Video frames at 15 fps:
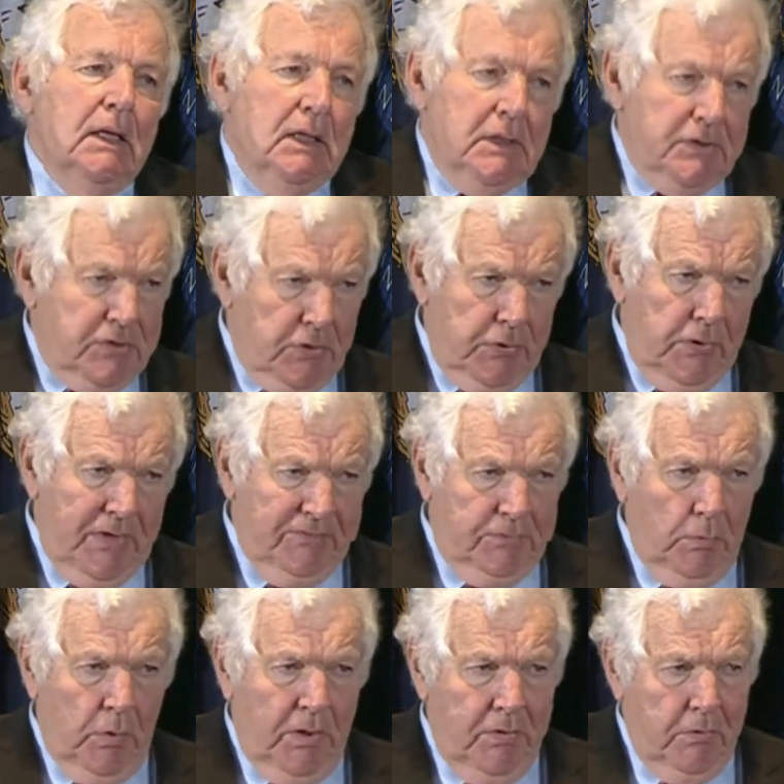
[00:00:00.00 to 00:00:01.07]
so you have to
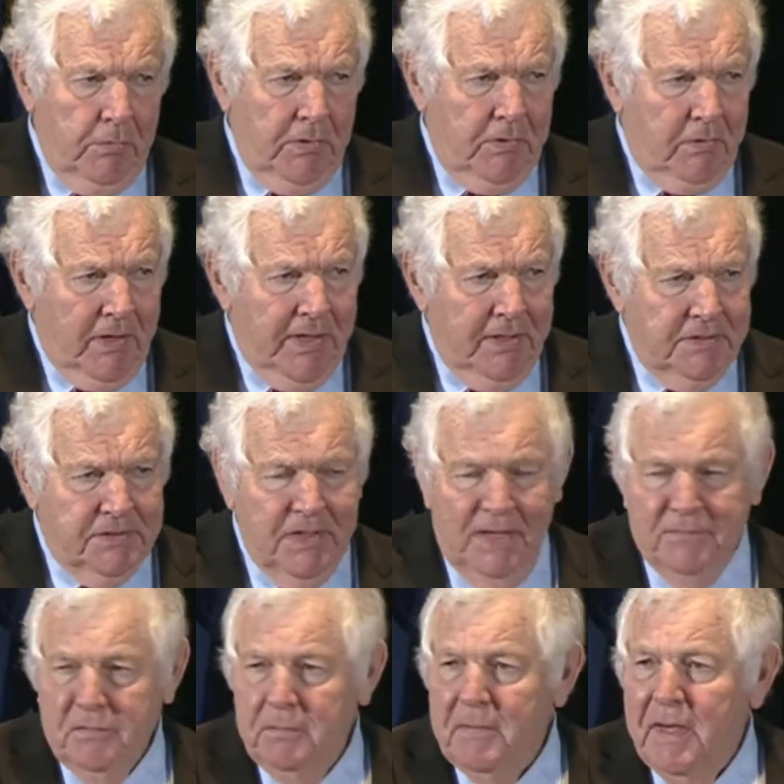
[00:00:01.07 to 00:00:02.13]
wonder whether I
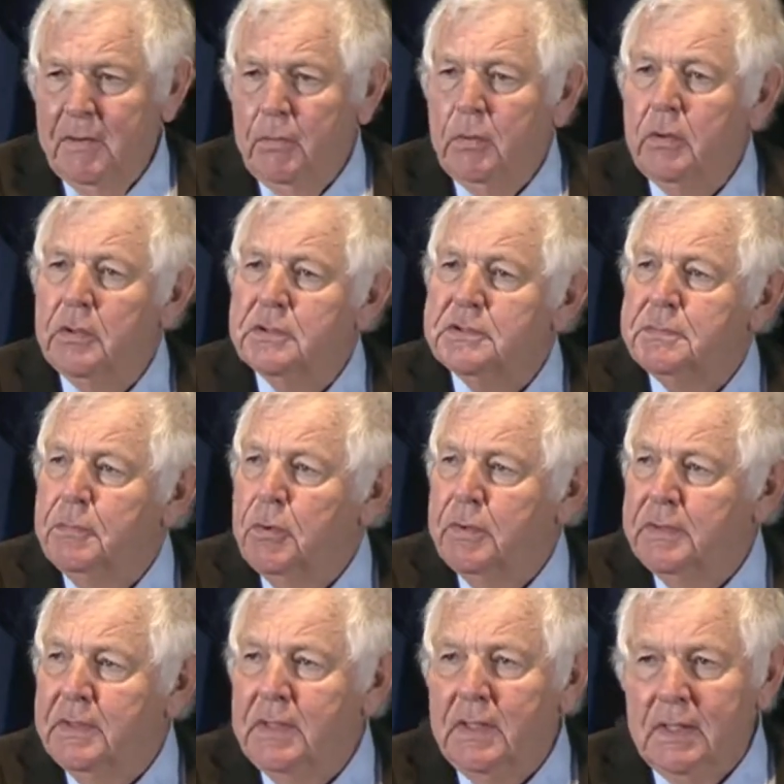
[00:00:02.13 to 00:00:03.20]
savor my words more
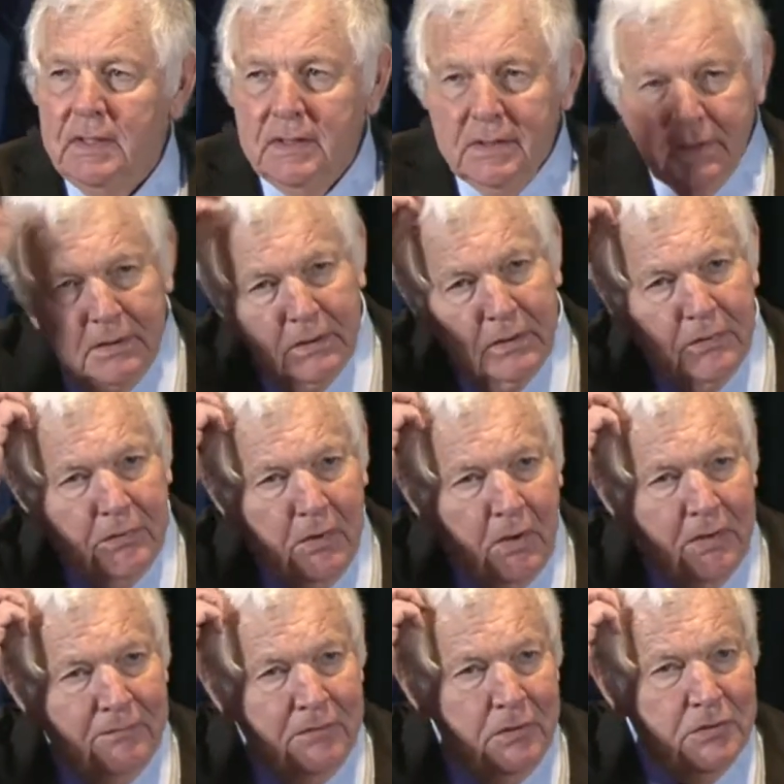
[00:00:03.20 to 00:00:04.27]
than the thought
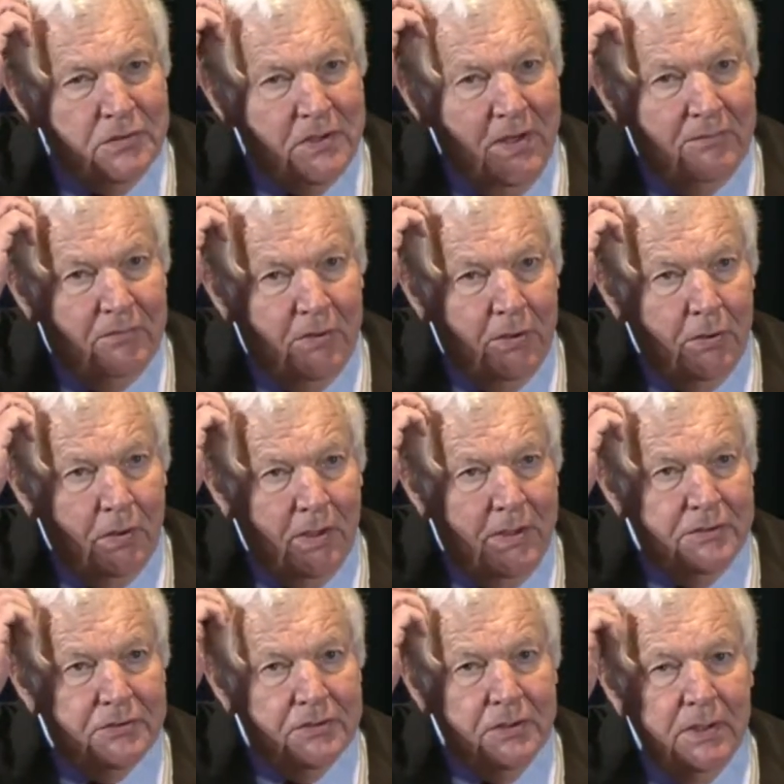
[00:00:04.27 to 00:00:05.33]
of you savoring your
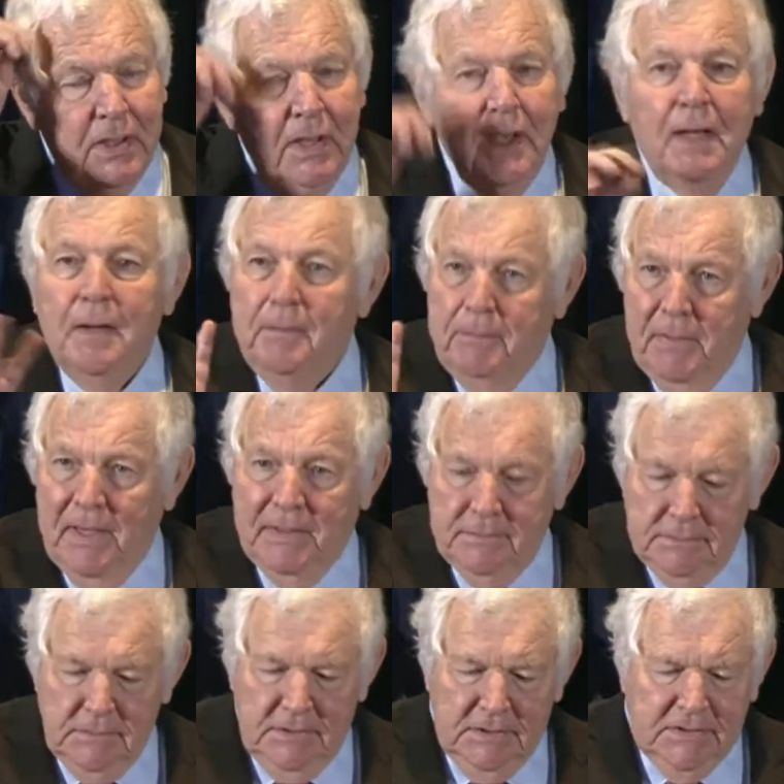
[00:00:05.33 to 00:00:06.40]
lunch. But
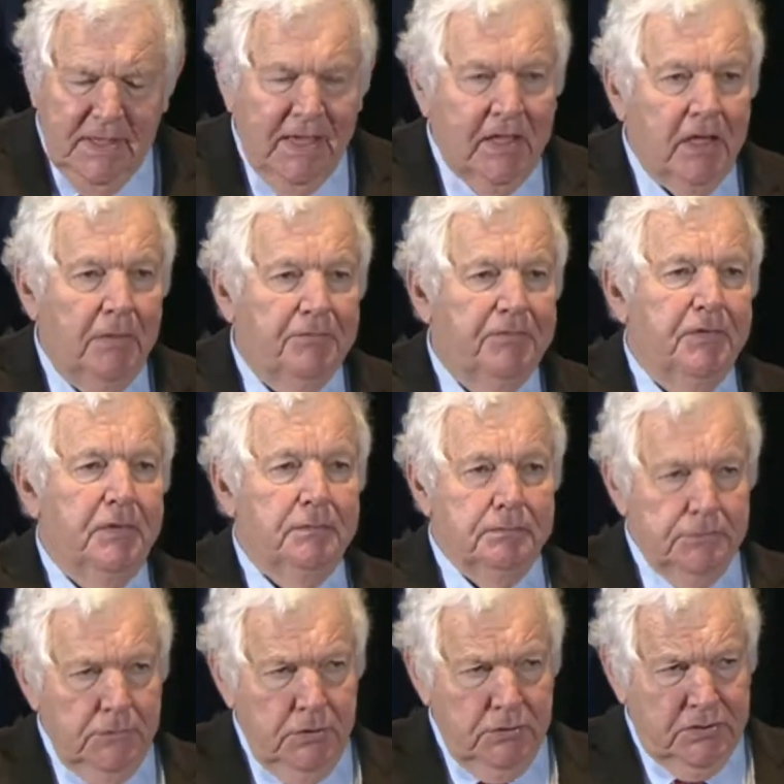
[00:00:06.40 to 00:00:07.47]
take comfort,
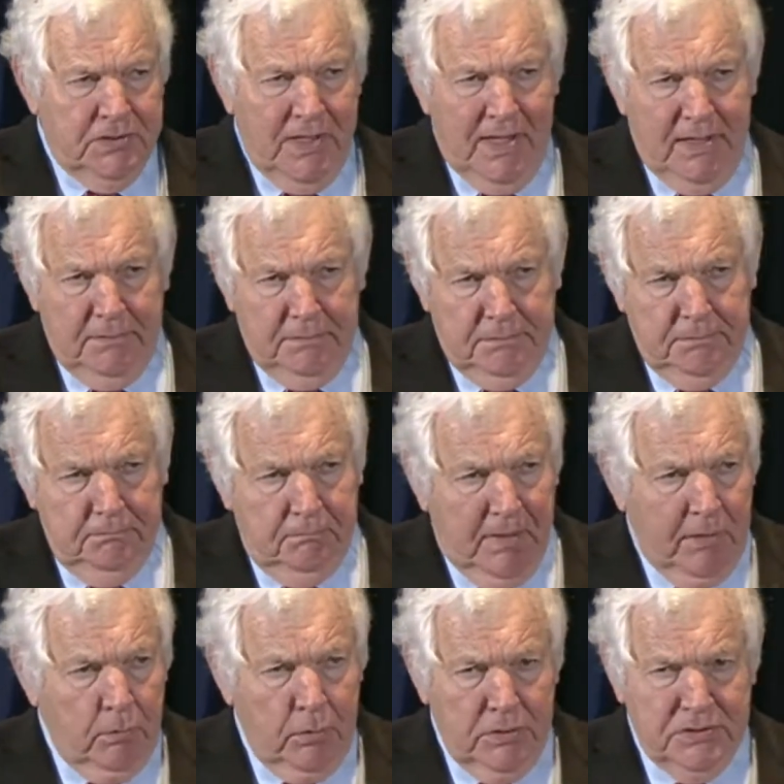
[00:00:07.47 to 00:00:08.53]

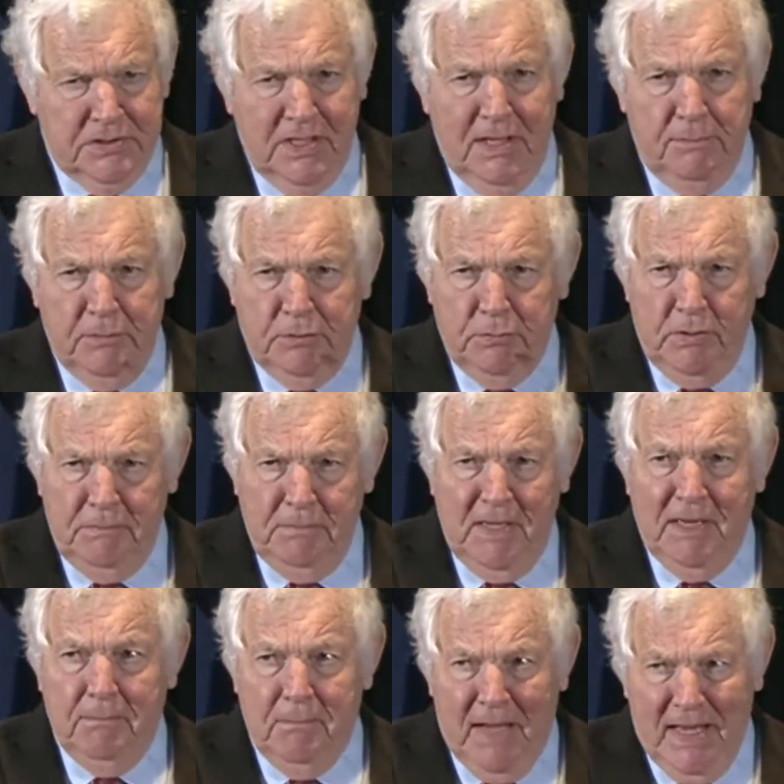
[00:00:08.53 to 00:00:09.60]
my words stand between me
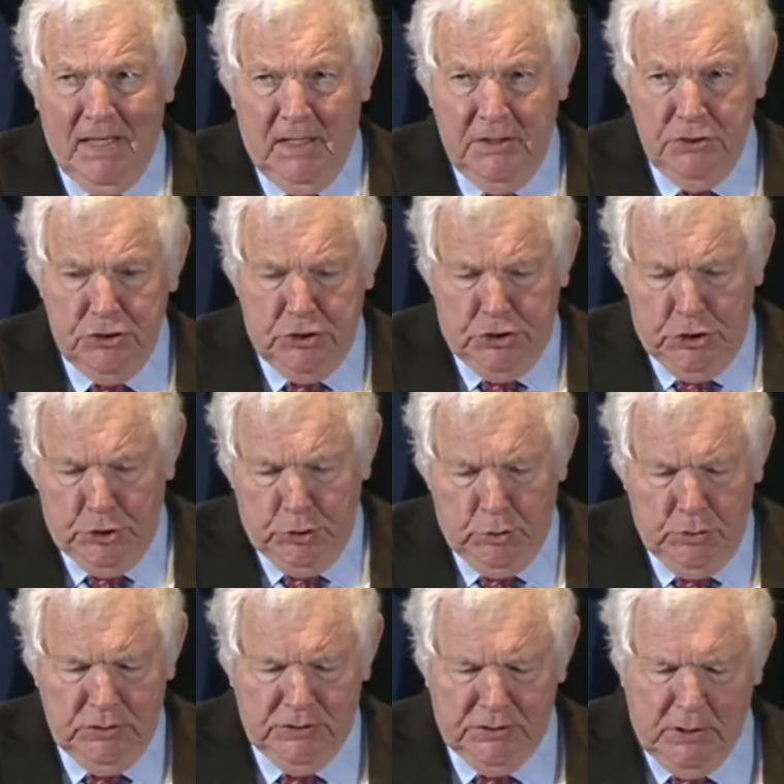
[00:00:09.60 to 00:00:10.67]
and my lunch too.
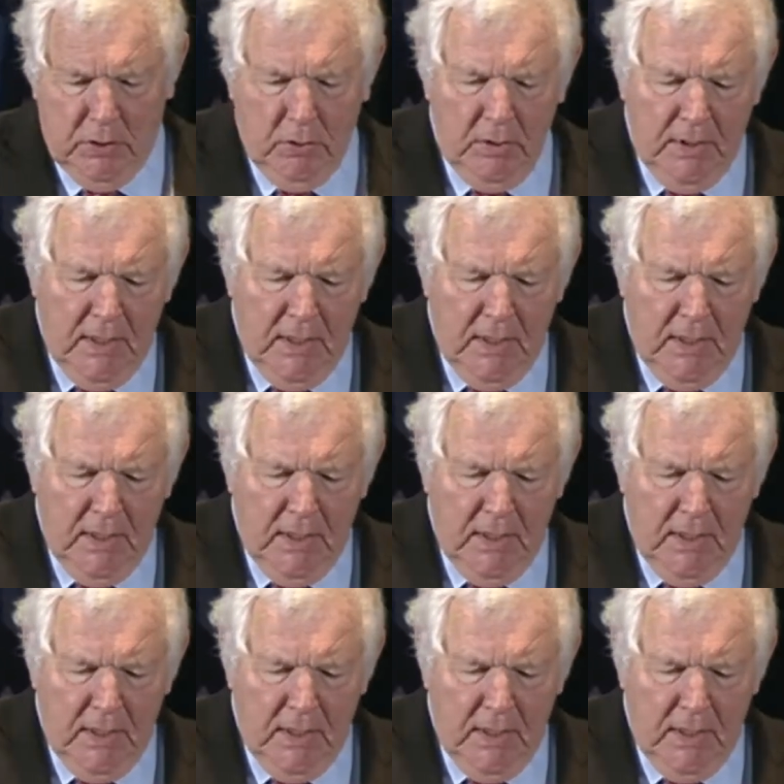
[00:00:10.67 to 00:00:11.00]
So